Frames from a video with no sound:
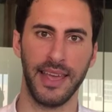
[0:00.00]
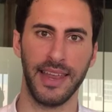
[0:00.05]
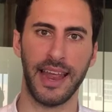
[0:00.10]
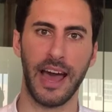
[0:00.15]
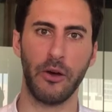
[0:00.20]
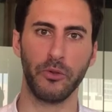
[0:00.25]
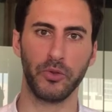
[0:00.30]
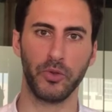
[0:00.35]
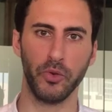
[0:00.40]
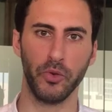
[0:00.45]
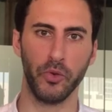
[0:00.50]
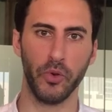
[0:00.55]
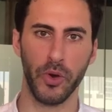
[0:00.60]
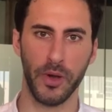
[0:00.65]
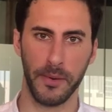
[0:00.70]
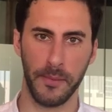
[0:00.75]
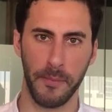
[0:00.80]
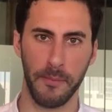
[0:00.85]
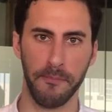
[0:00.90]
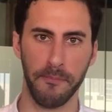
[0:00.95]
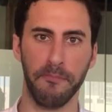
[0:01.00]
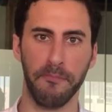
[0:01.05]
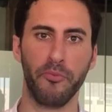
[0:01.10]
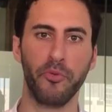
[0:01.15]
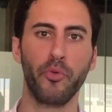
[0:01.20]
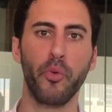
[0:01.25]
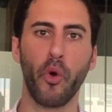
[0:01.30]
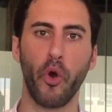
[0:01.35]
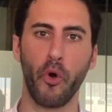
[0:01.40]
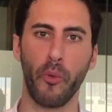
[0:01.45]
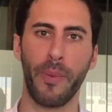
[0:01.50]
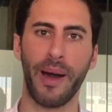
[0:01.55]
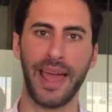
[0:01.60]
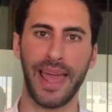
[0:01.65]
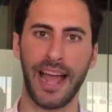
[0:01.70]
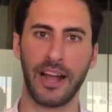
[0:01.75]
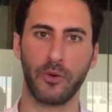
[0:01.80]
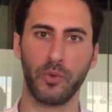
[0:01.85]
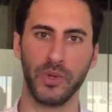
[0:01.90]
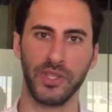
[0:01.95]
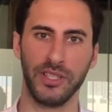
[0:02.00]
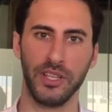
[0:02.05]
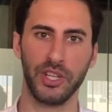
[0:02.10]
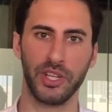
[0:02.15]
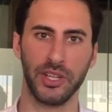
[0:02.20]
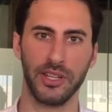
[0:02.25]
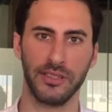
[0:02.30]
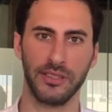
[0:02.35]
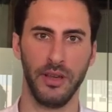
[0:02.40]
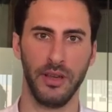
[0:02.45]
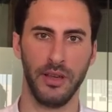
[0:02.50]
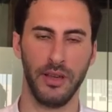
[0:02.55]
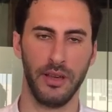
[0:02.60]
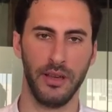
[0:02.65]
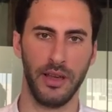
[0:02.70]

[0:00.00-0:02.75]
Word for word: and how to grow by acquisitions,